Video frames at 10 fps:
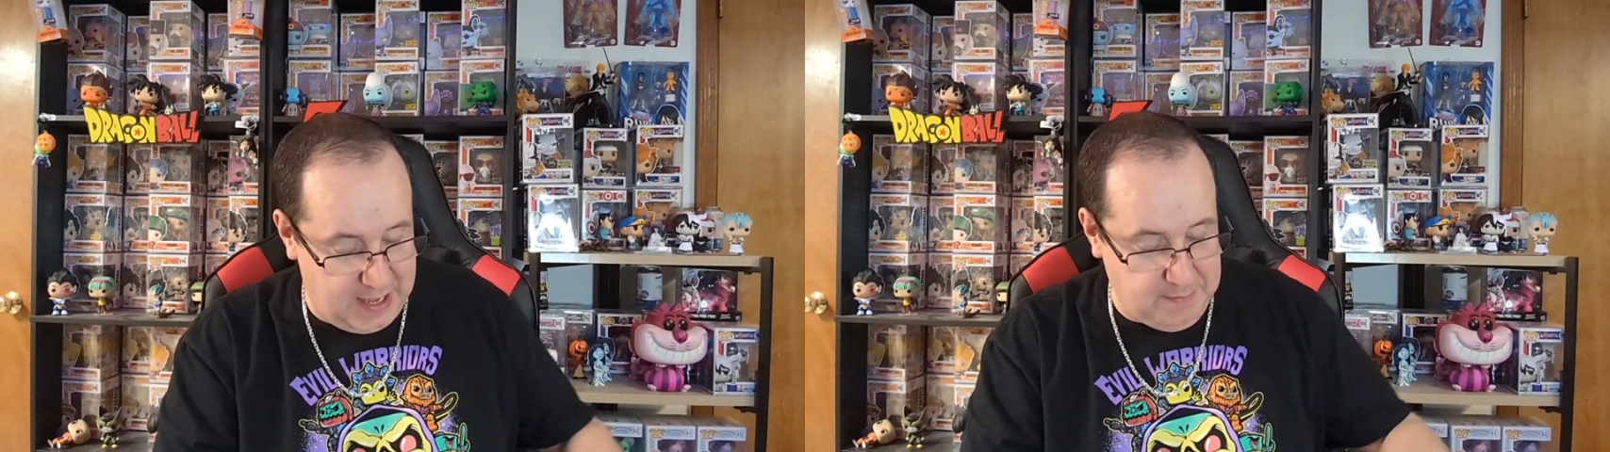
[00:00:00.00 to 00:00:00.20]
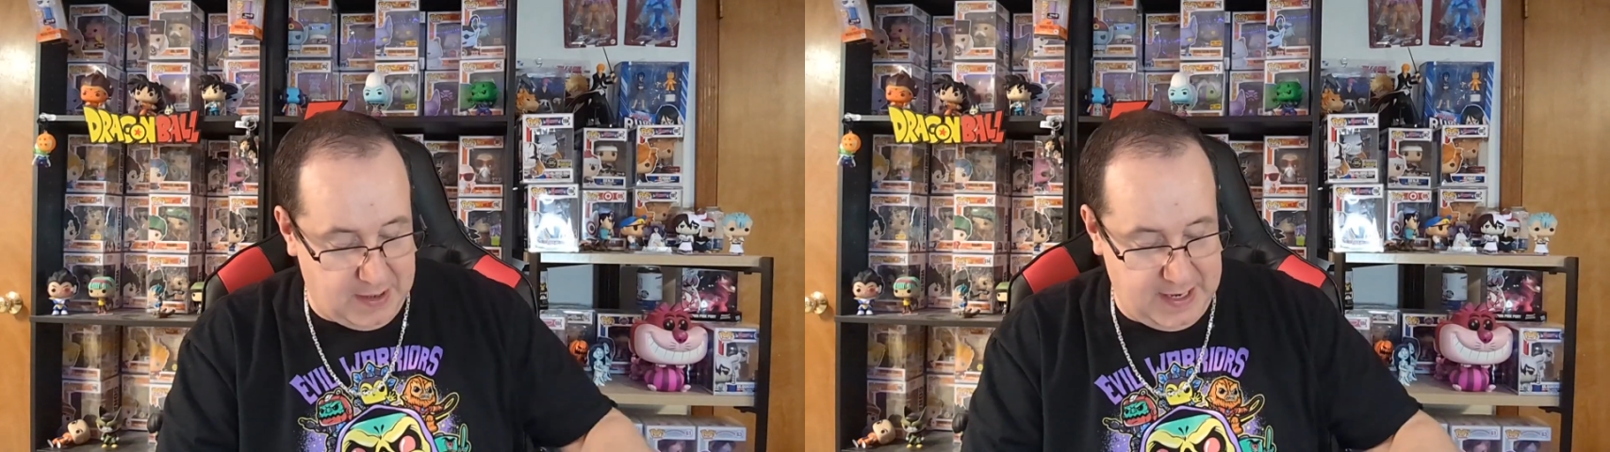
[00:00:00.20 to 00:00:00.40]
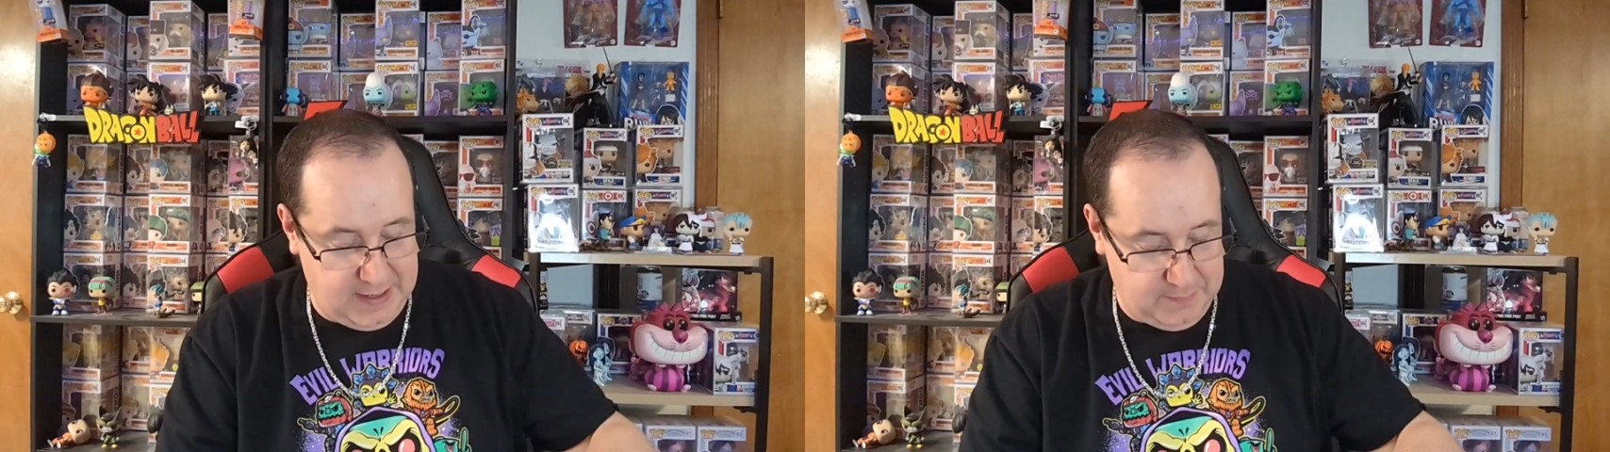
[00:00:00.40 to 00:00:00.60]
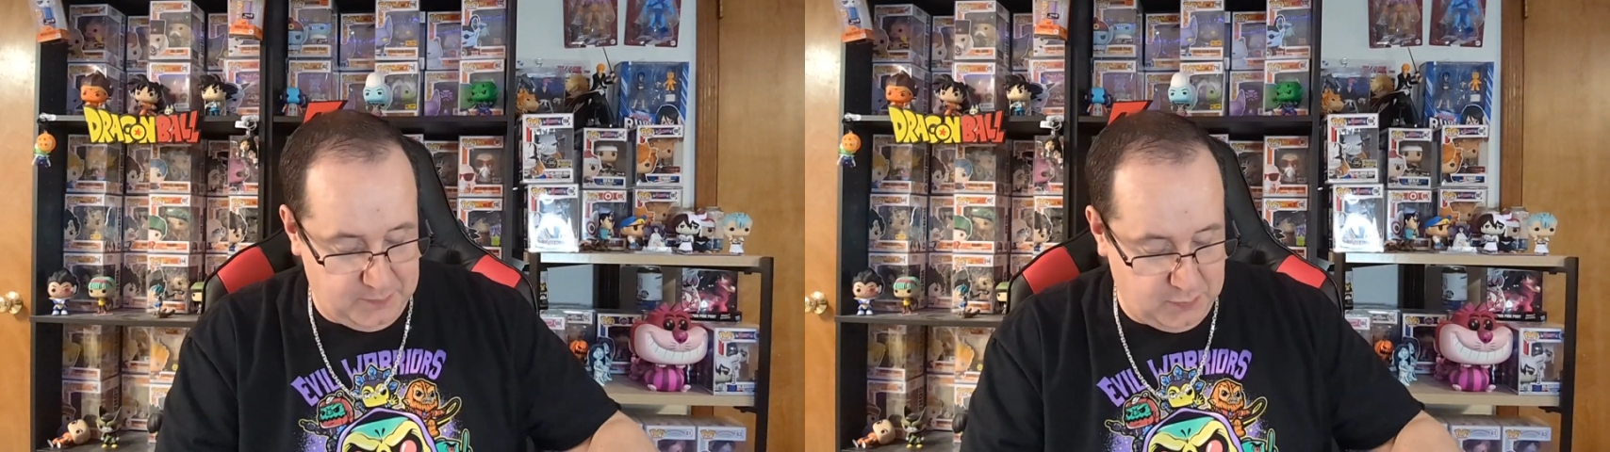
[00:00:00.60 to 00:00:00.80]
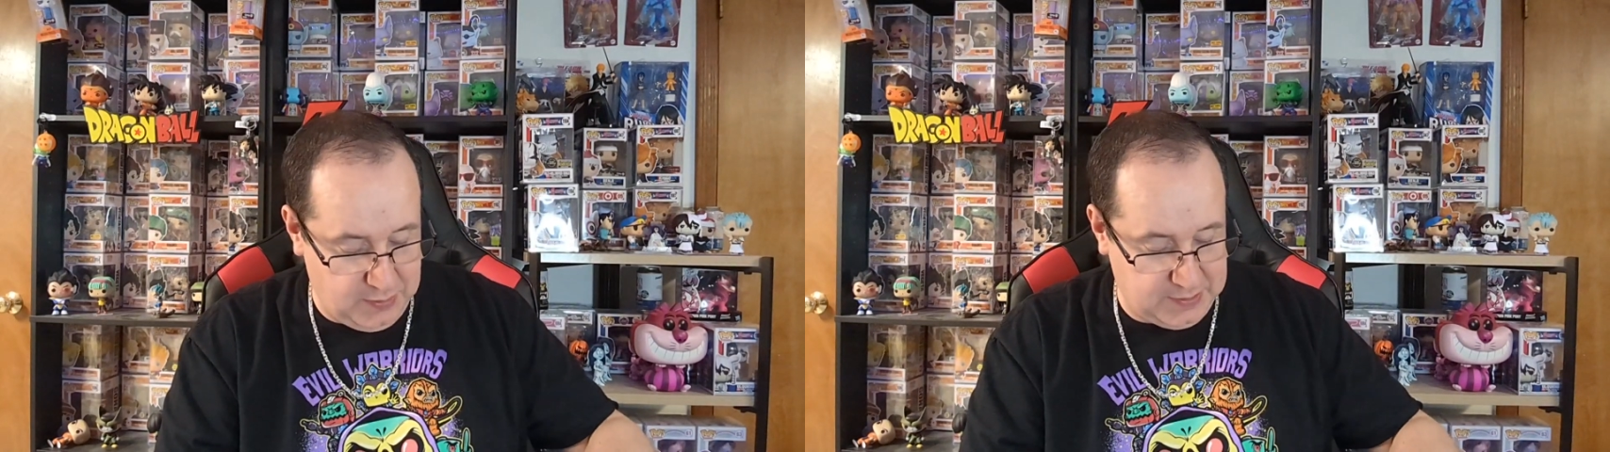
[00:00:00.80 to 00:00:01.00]
I might.
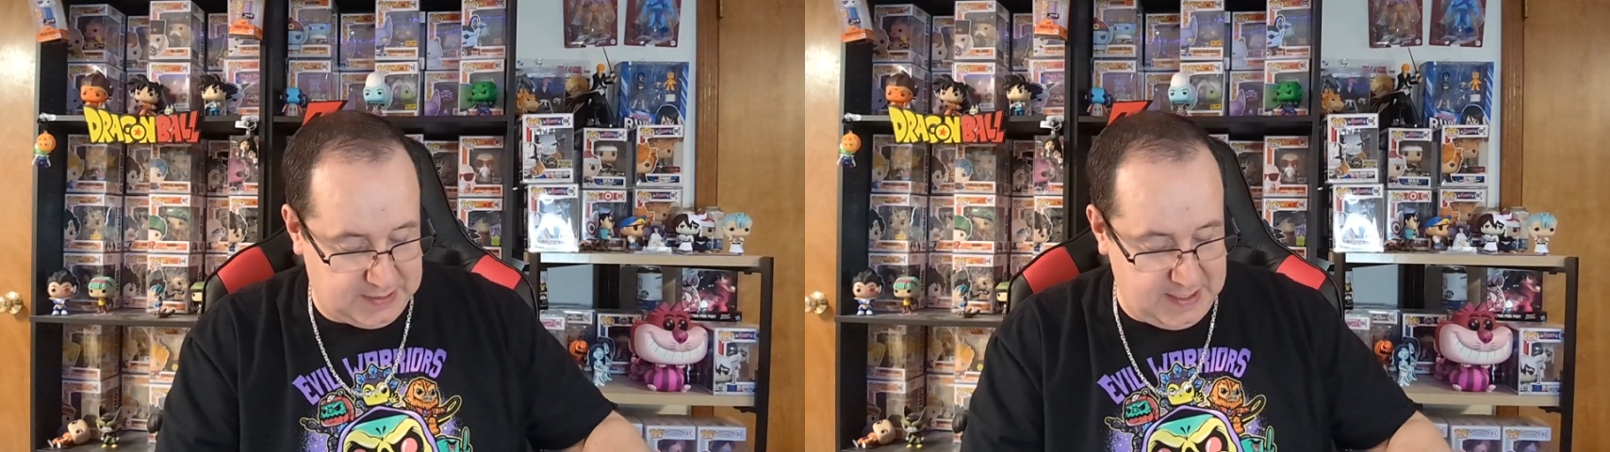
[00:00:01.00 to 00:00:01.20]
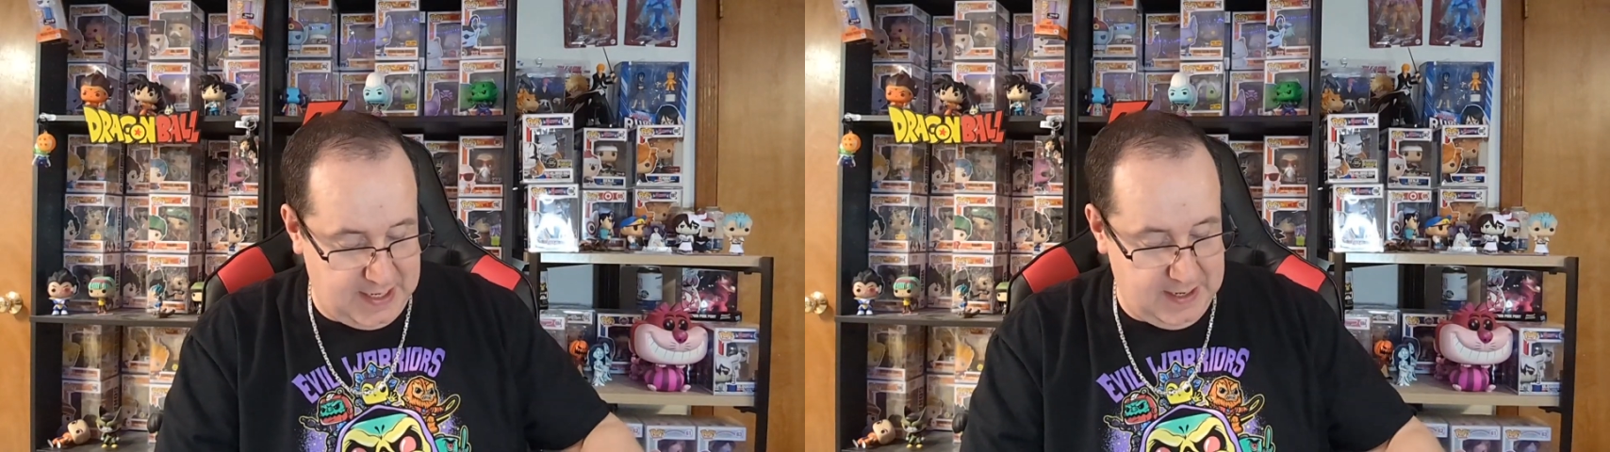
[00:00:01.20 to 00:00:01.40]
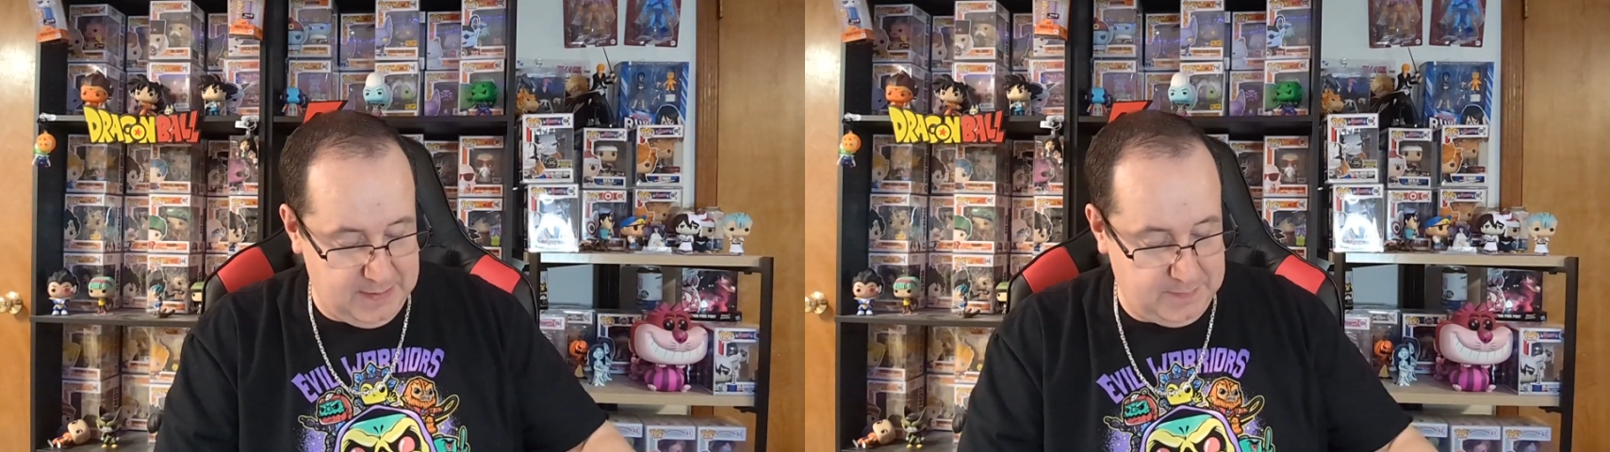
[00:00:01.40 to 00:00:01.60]
We'll see.